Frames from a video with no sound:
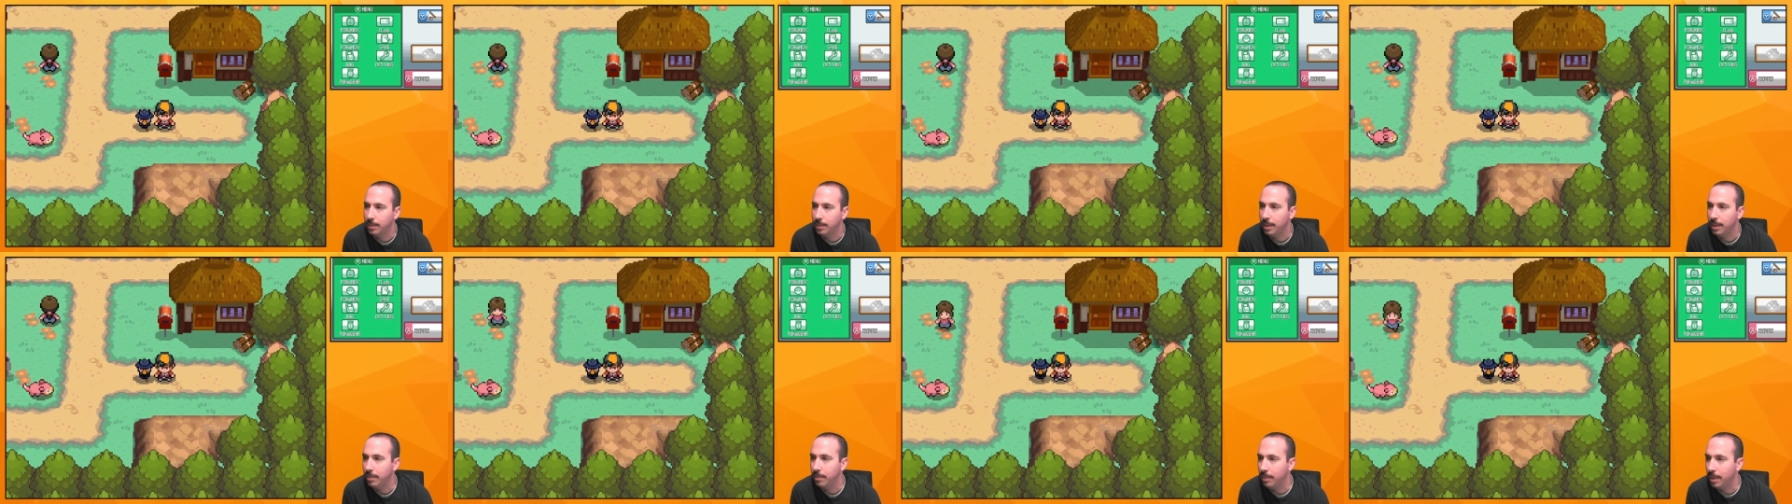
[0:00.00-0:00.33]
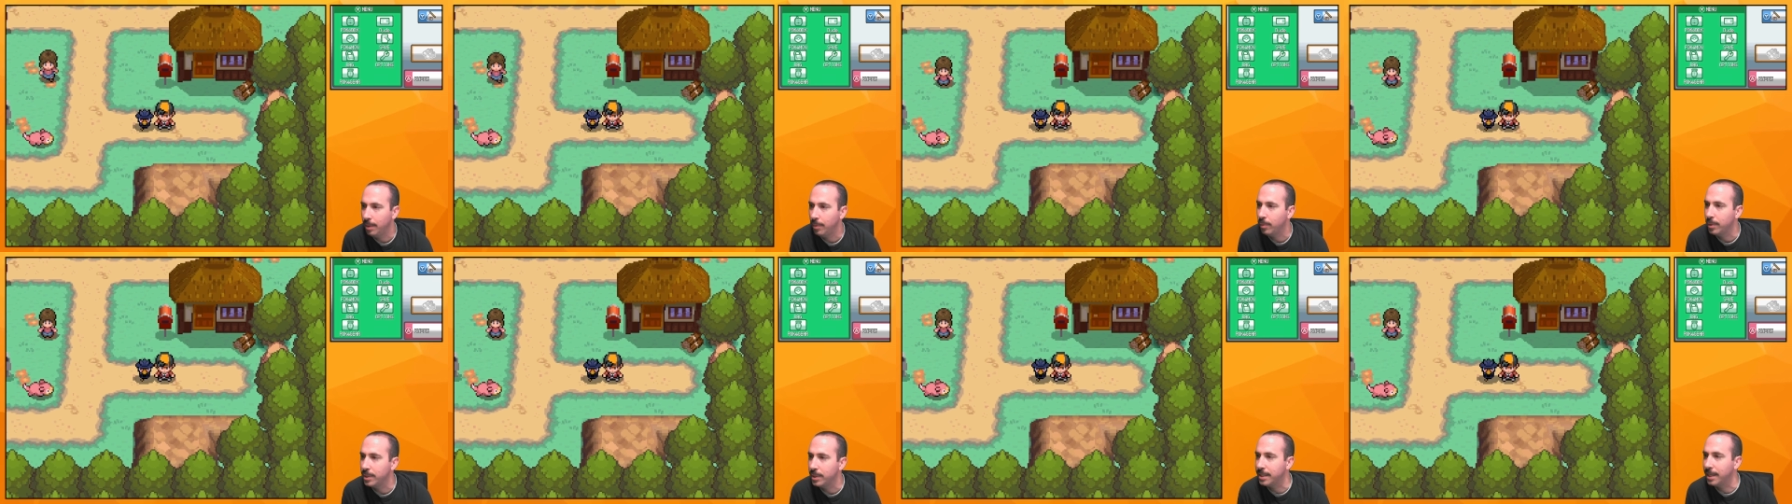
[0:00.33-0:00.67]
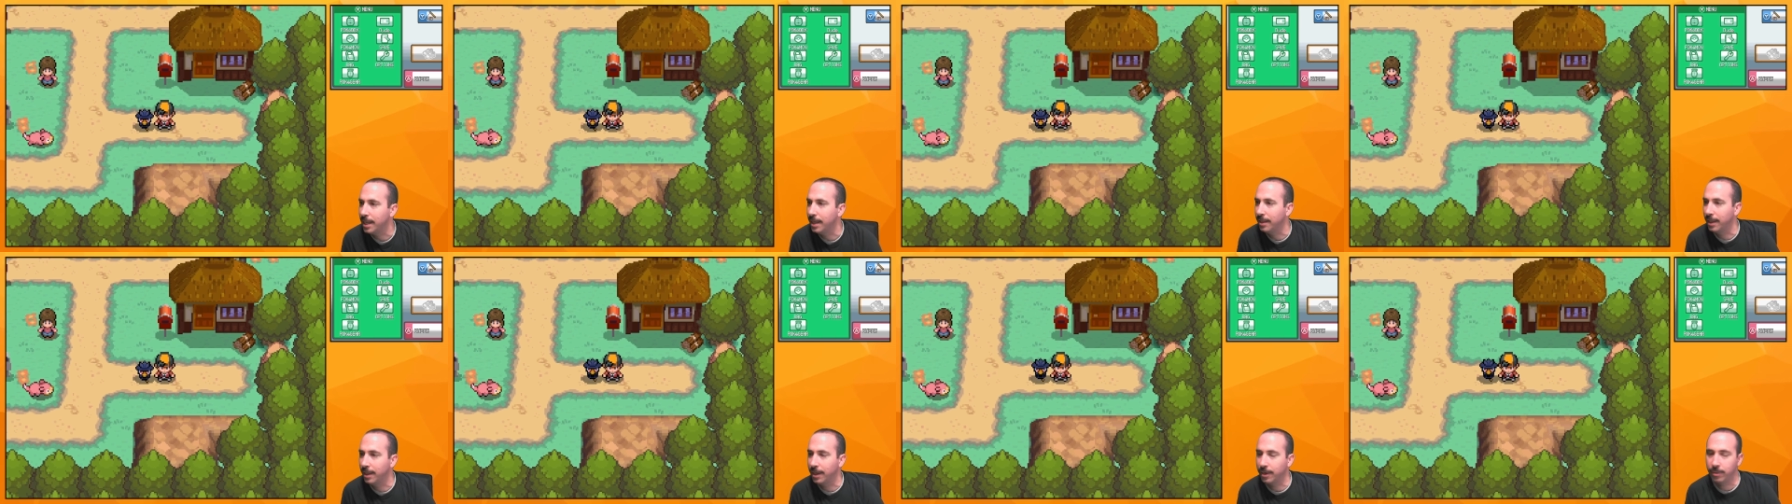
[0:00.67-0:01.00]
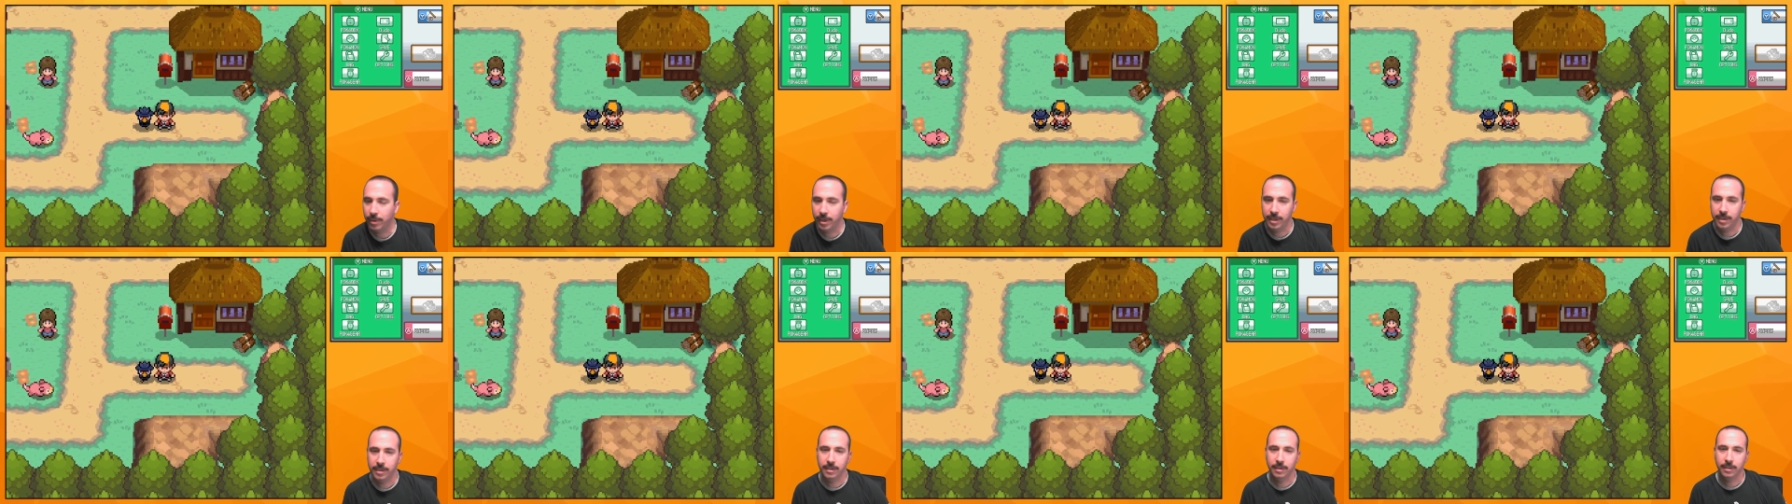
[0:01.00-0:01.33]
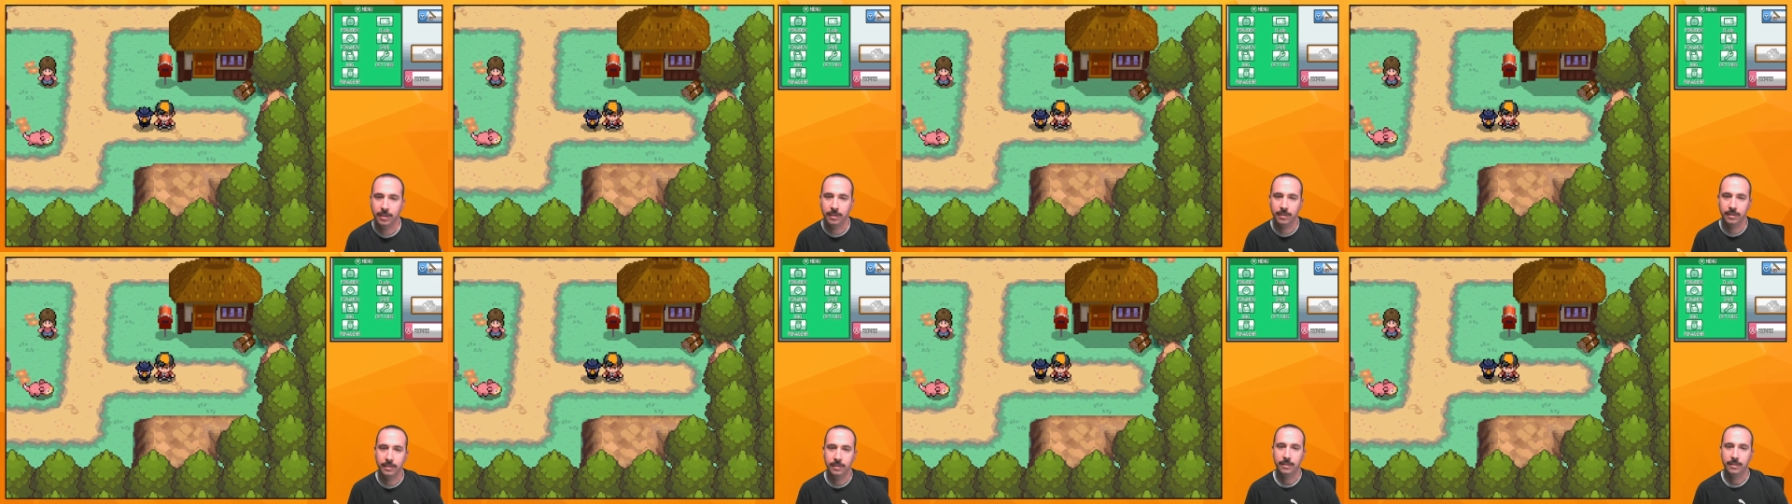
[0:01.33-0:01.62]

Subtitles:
Maybe we stand like right here.